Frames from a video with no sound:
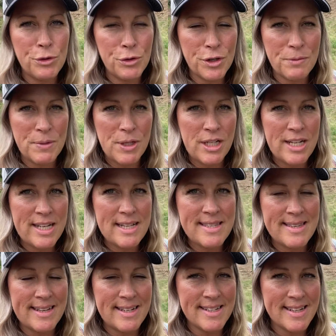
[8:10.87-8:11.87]
community
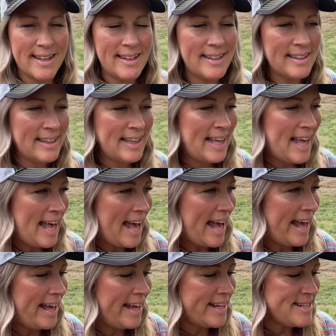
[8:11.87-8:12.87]
centre,
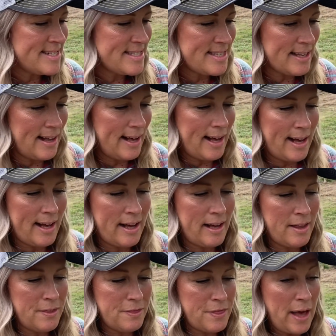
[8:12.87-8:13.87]
and
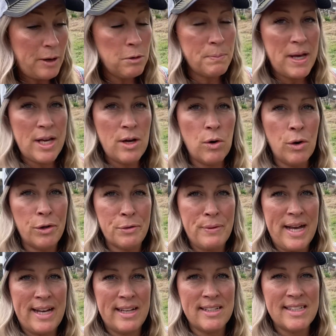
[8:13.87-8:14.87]
that'll be all
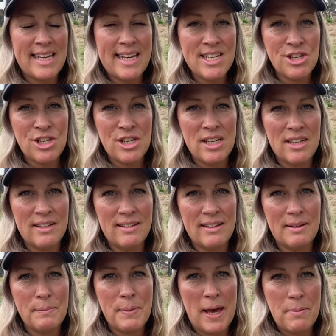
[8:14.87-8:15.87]
around
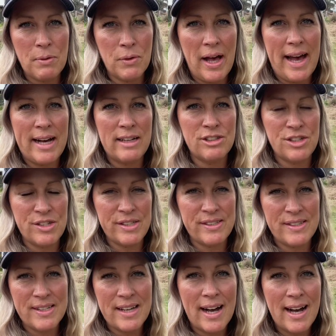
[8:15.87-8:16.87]
teaching people how to
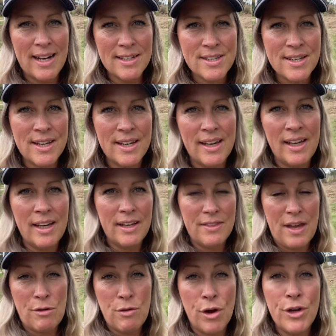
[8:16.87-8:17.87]
start
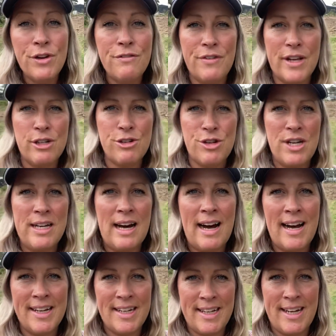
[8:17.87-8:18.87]
their own victory
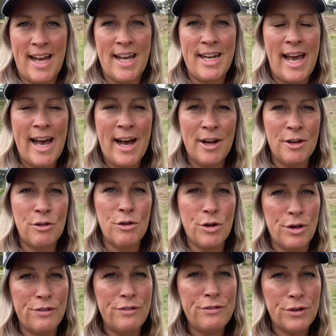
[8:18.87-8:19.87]
garden and how to
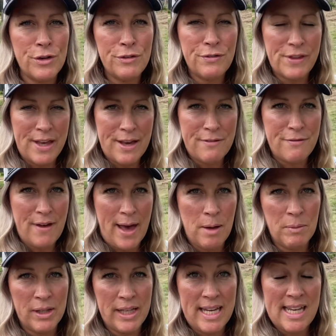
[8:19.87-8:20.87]
grow food for their
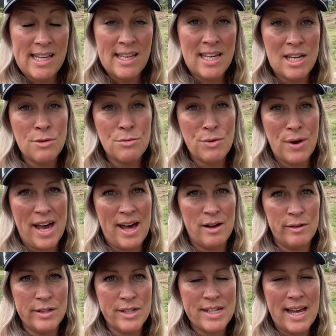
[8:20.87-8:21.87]
family year
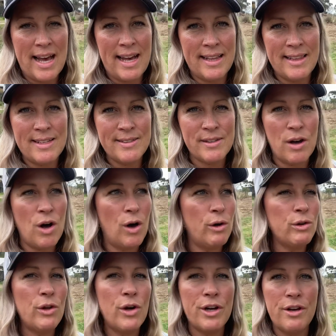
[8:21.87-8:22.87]
round. And there's a
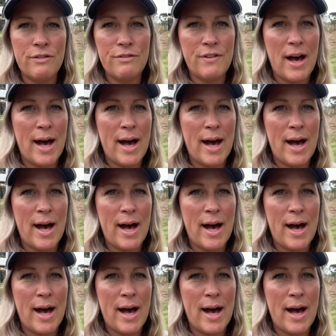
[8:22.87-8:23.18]
whole lot of